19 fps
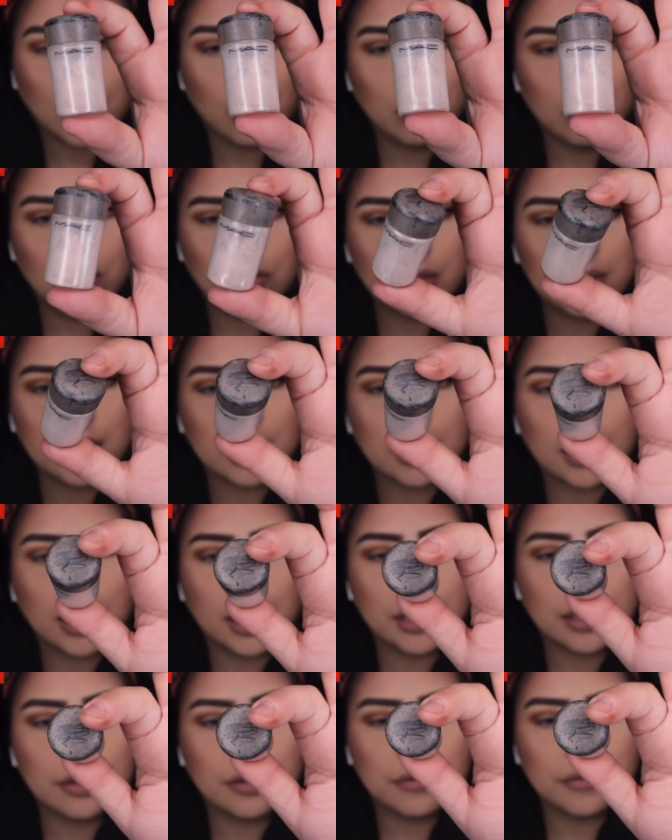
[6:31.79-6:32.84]
old,
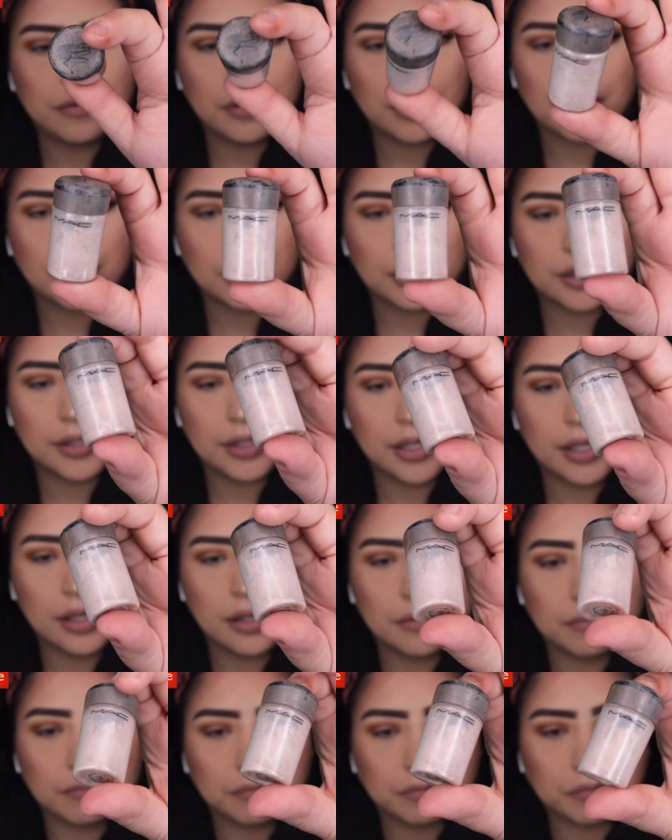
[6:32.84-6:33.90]
kind of, like you can
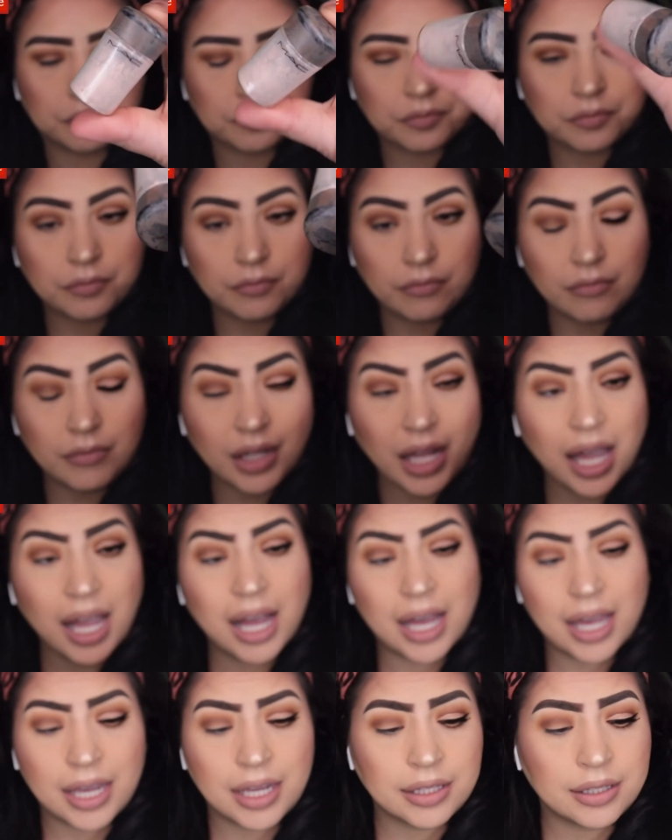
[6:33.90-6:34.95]
see.
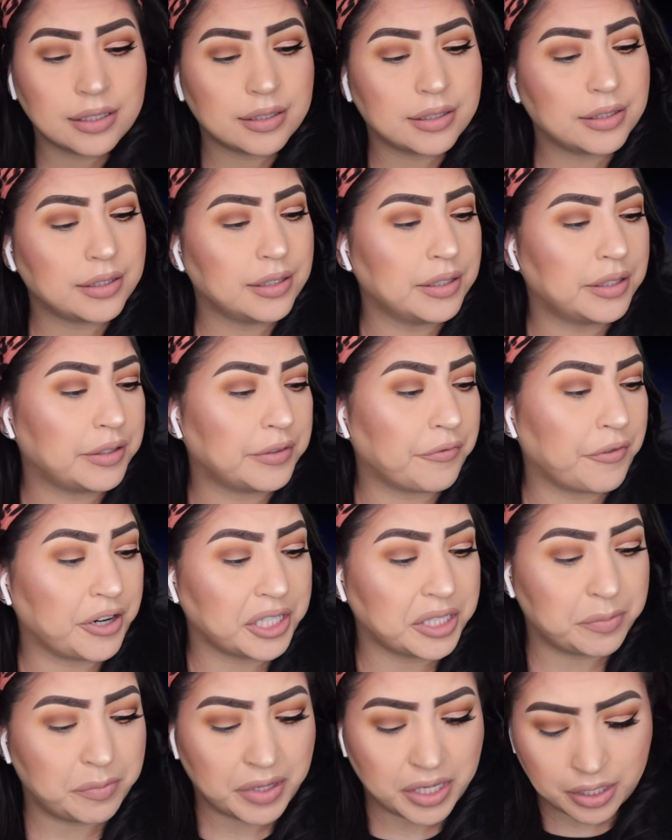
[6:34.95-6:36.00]
I had this since
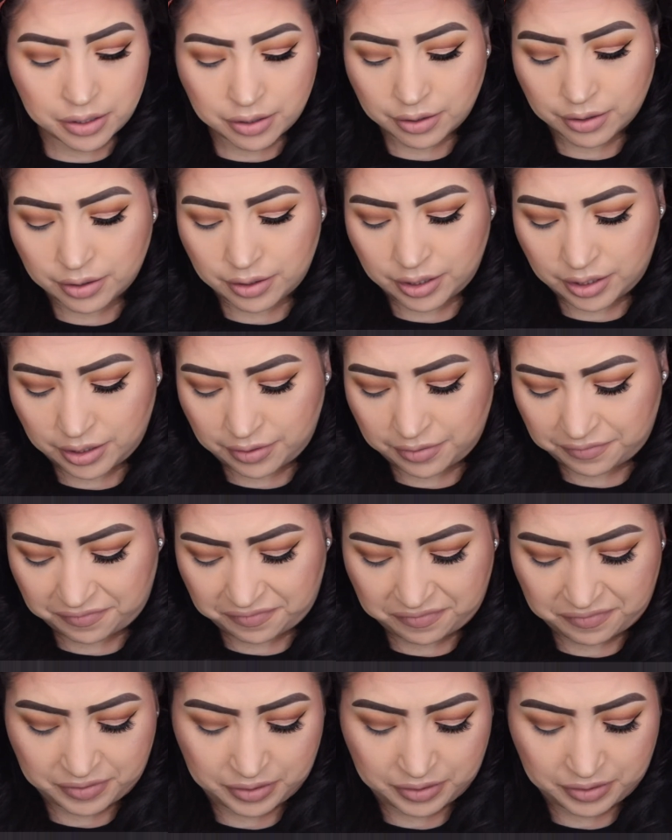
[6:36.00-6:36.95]
freshman year of